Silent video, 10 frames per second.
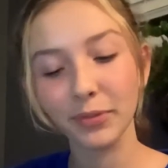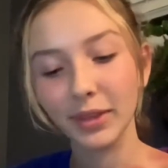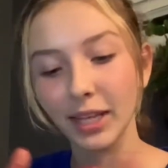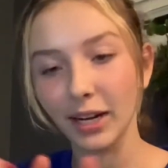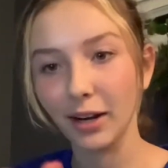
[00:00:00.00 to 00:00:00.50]

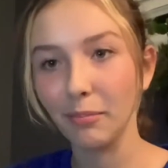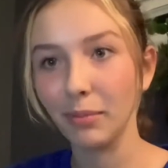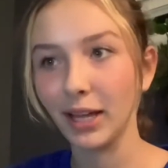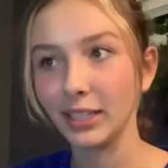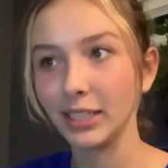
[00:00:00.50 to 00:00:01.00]
that are
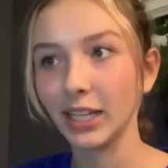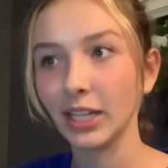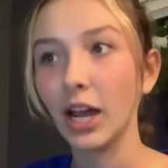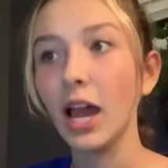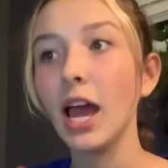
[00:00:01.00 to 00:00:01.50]
combined together.